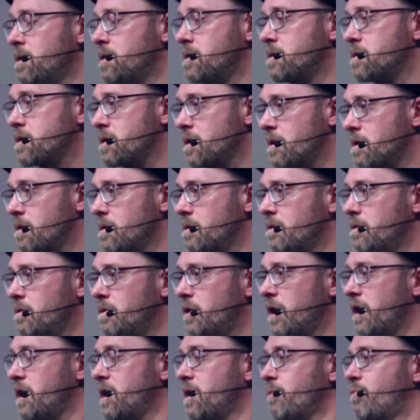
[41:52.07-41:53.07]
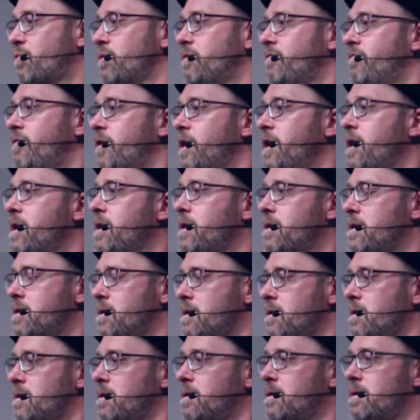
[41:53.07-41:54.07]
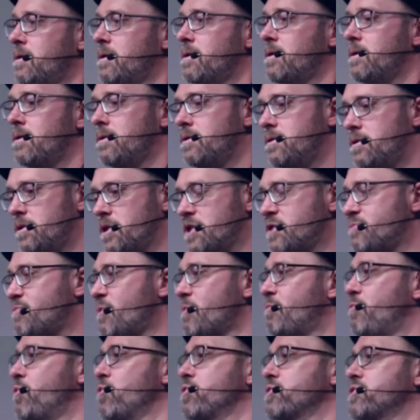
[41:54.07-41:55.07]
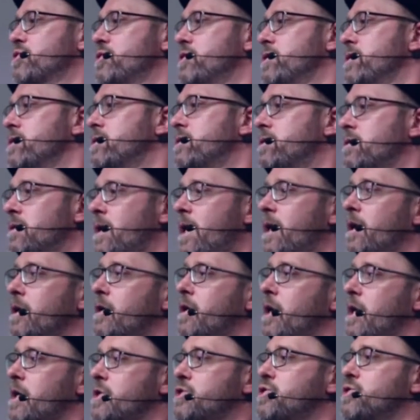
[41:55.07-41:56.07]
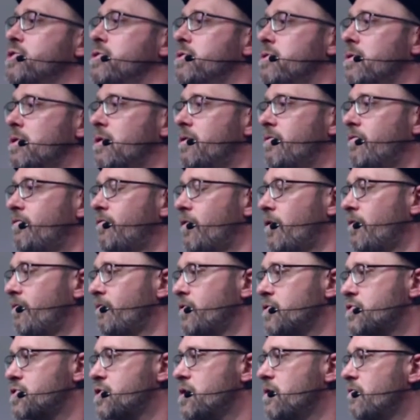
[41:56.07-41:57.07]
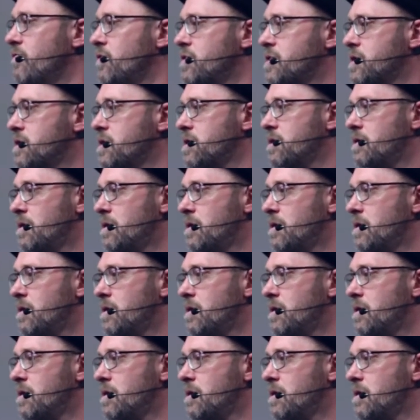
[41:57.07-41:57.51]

So you end up with a very disproportionate allocation of the service.